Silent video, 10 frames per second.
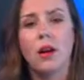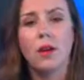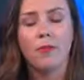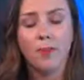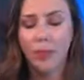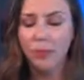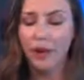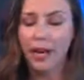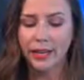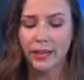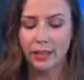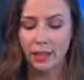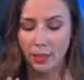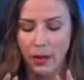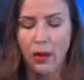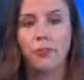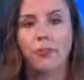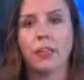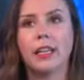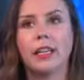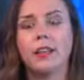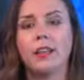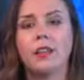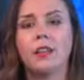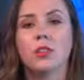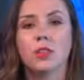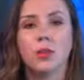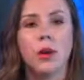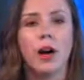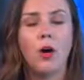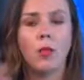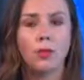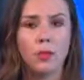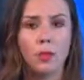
uh, very biased about Flynn to help